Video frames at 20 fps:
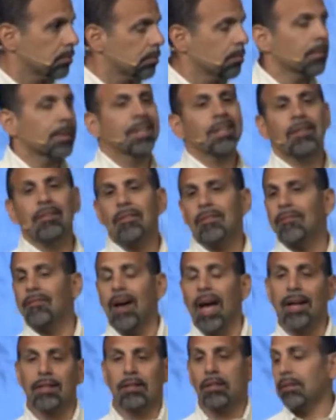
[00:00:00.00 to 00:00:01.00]
In
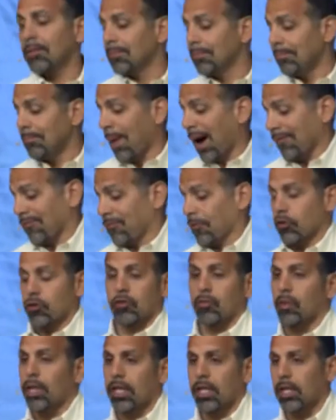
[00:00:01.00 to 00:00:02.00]
fact, my
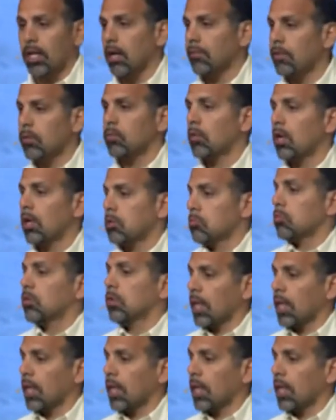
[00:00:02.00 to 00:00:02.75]
first reading of it was, well,